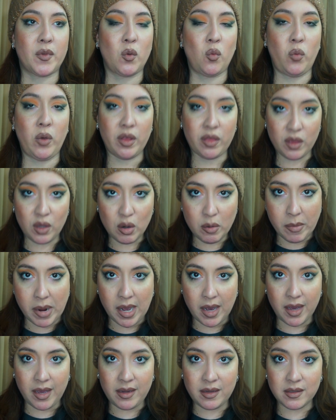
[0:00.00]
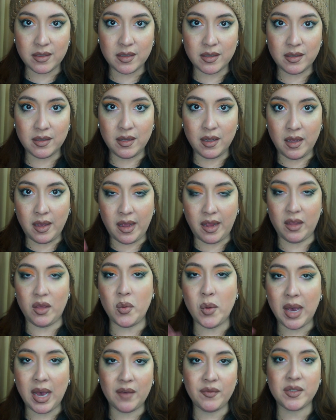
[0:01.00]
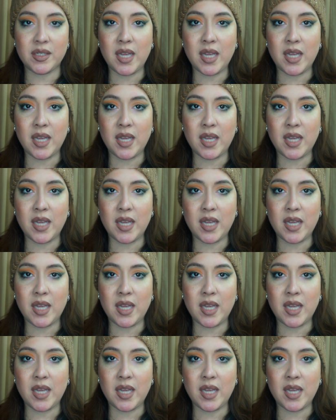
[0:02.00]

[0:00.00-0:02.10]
with your mind and you have